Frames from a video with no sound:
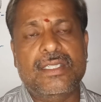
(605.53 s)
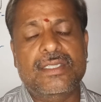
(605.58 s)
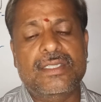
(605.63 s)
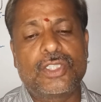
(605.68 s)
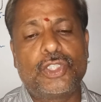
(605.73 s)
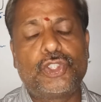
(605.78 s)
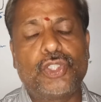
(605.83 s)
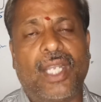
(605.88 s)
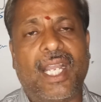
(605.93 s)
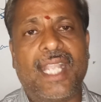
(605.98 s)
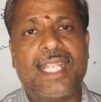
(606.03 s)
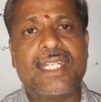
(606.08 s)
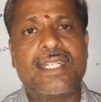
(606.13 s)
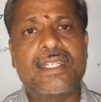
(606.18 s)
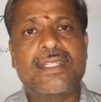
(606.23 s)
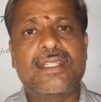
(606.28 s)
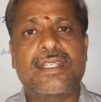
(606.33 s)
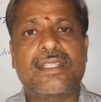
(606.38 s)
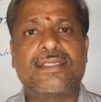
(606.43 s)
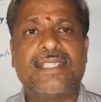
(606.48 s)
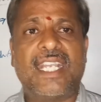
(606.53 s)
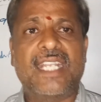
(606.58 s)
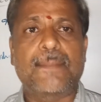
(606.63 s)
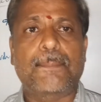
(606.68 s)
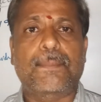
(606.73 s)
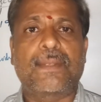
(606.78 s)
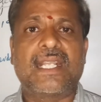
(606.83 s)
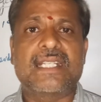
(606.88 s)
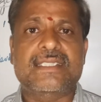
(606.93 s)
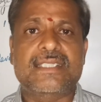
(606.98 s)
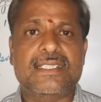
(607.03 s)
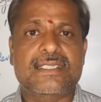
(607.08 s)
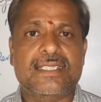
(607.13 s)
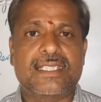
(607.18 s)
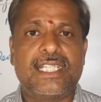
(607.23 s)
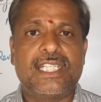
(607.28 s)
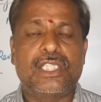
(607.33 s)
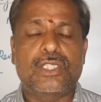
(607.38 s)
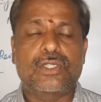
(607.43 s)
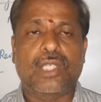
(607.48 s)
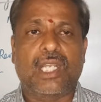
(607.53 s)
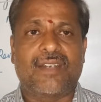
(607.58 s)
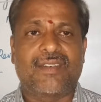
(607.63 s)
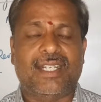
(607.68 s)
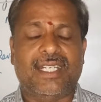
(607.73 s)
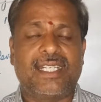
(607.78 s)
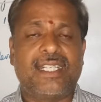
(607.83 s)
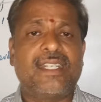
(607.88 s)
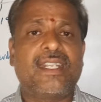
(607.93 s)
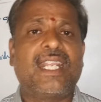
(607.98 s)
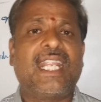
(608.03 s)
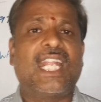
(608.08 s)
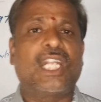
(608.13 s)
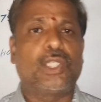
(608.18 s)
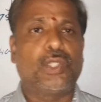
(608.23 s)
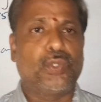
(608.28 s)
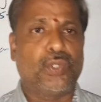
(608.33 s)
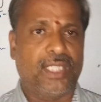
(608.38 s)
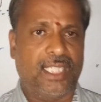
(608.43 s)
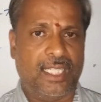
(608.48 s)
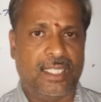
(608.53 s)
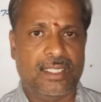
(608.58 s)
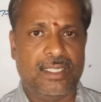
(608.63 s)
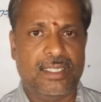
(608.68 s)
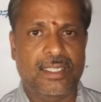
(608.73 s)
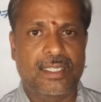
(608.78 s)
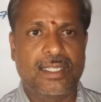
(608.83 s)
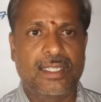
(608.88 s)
joined their places into our Indian Union,